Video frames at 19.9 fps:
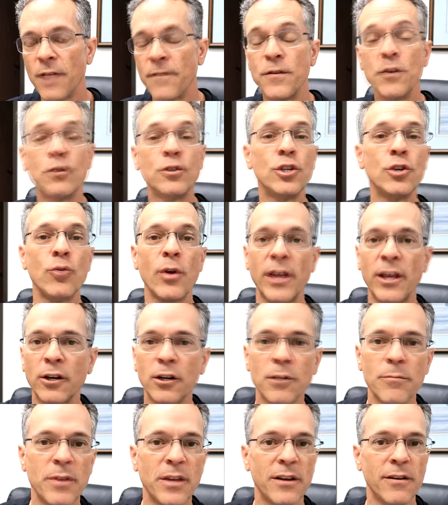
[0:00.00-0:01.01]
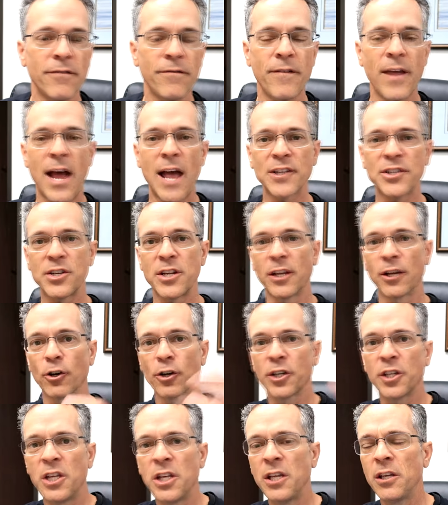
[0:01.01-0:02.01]
If you do intermittent fasting
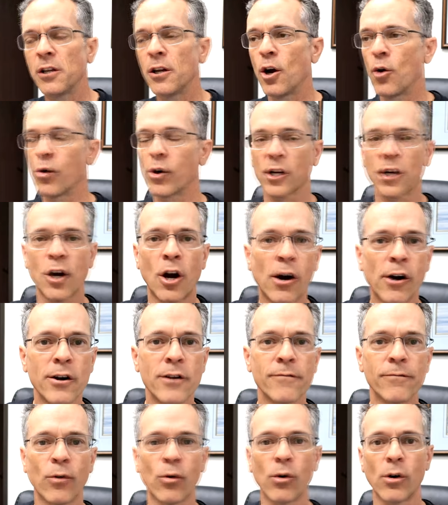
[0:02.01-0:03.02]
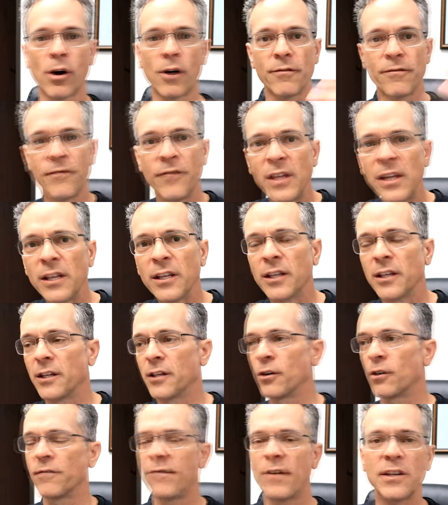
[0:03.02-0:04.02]
or keto or carnivore or
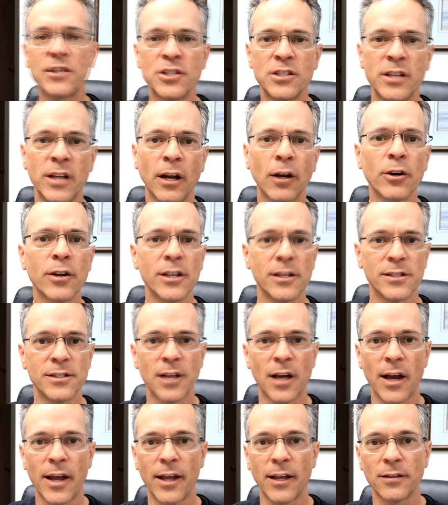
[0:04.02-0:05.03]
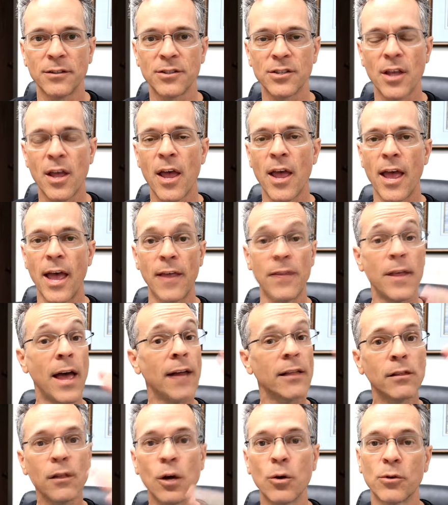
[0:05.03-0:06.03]
vegan or vegetarian diets and
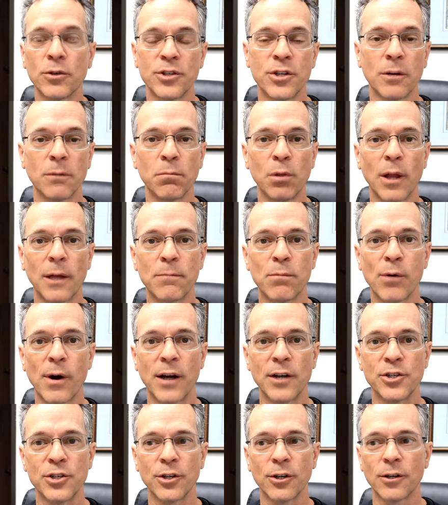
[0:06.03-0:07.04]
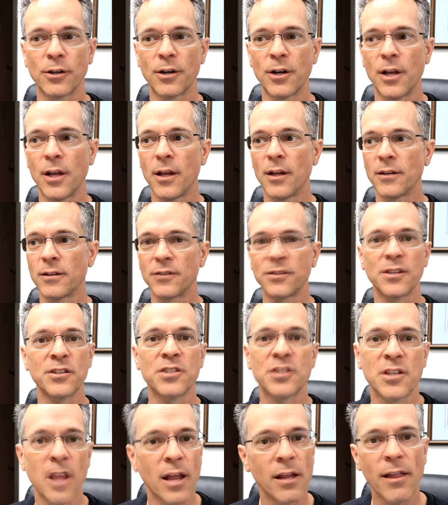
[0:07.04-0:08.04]
that lowers your blood pressure, does it
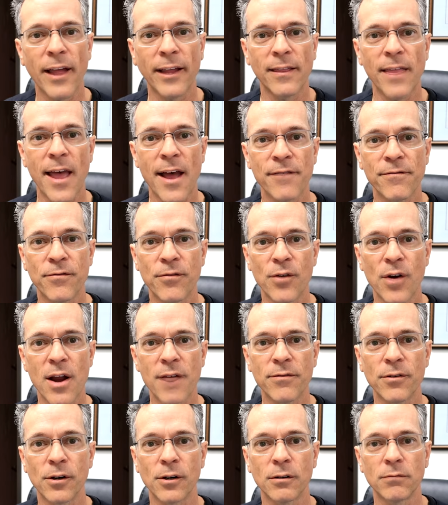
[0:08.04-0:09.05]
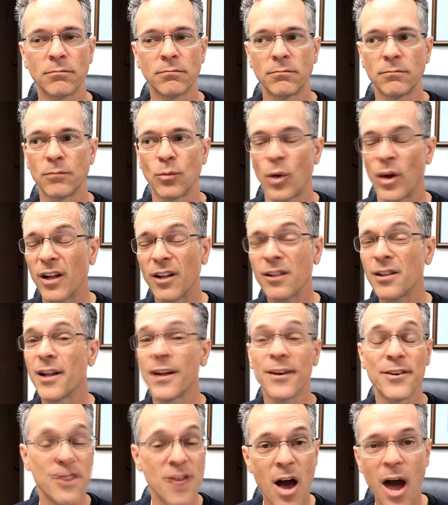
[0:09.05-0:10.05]
stay like that forever? Well,
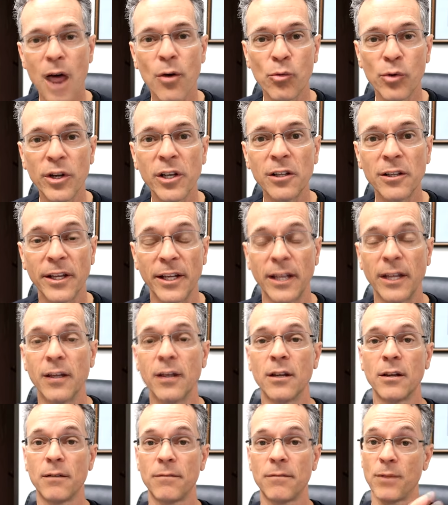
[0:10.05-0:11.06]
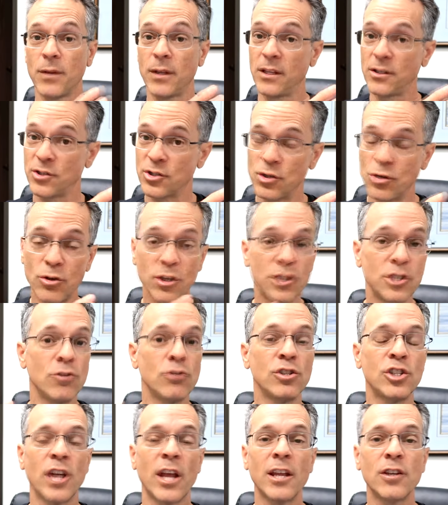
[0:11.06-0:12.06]
not really. As soon as you
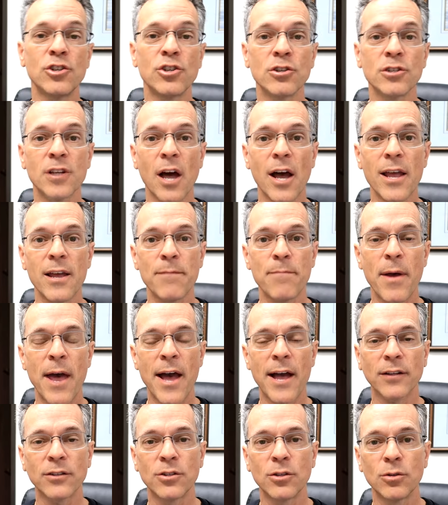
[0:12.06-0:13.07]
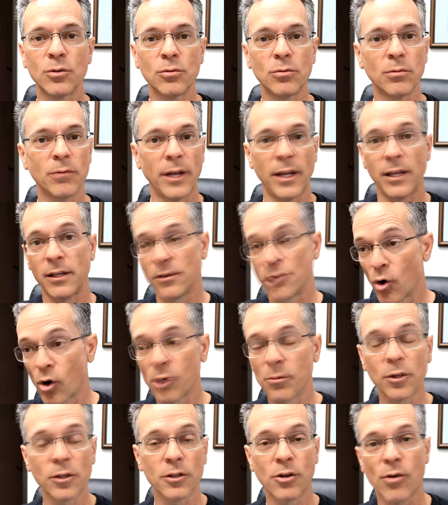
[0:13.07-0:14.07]
change your diet back to a
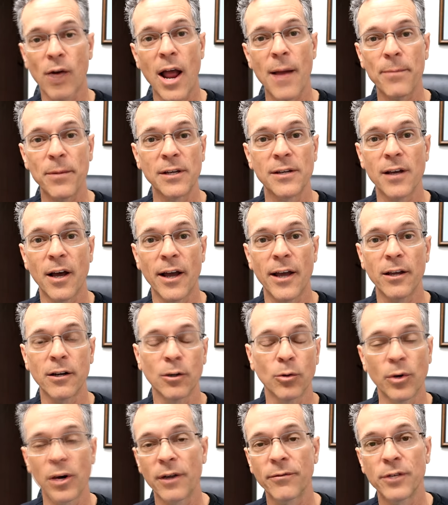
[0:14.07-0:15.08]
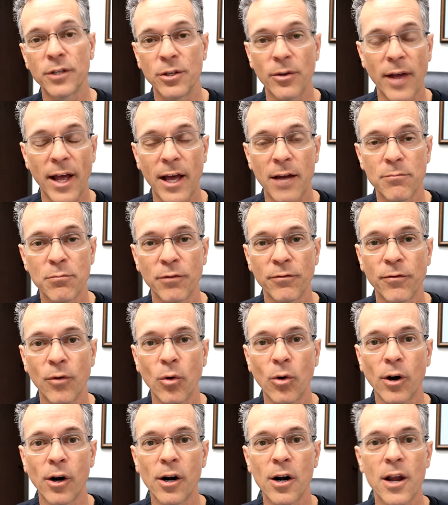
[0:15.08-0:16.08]
normal crappy diet or whatever you had
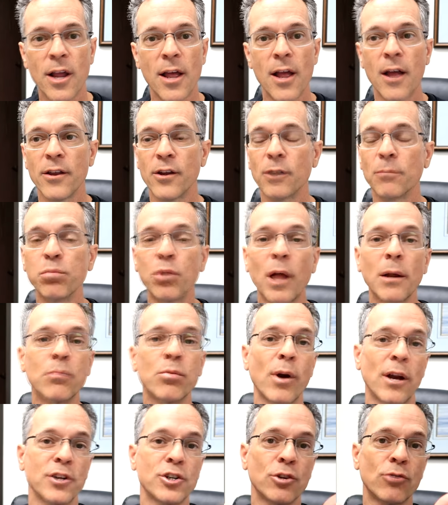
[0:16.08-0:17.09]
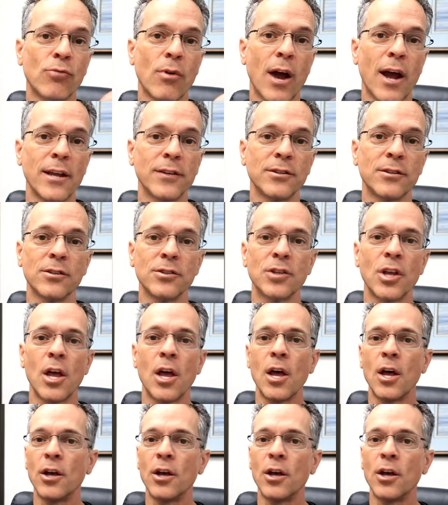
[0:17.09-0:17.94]
before, your blood pressure rises.